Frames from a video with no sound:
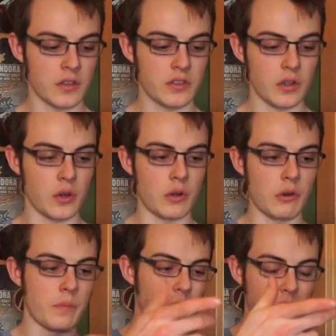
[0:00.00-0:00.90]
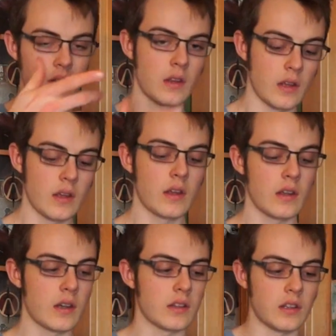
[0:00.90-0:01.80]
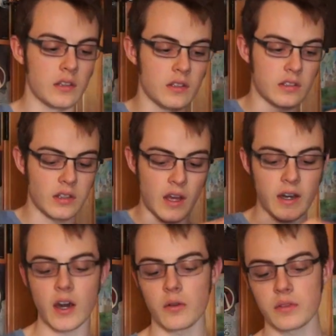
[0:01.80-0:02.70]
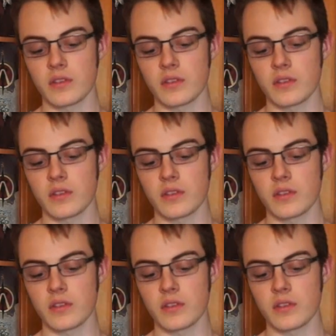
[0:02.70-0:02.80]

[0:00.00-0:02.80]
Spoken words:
so it doesn't slide out.